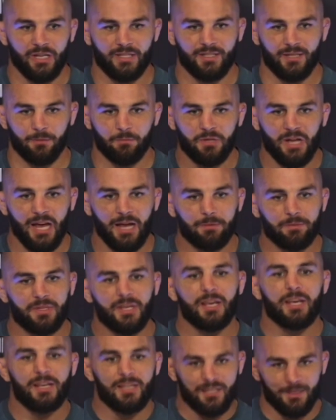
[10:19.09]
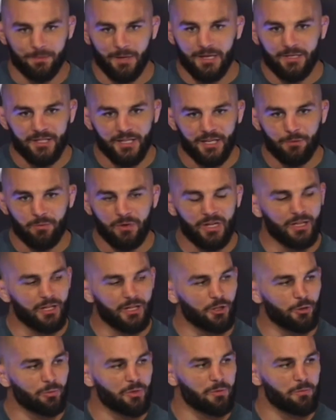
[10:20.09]
Sometimes it could be a
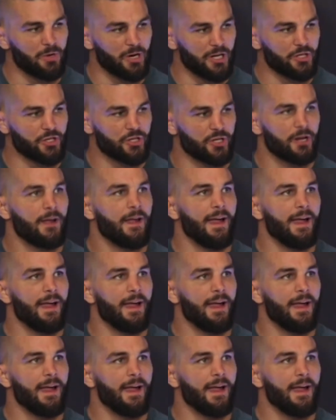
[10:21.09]
little bit much,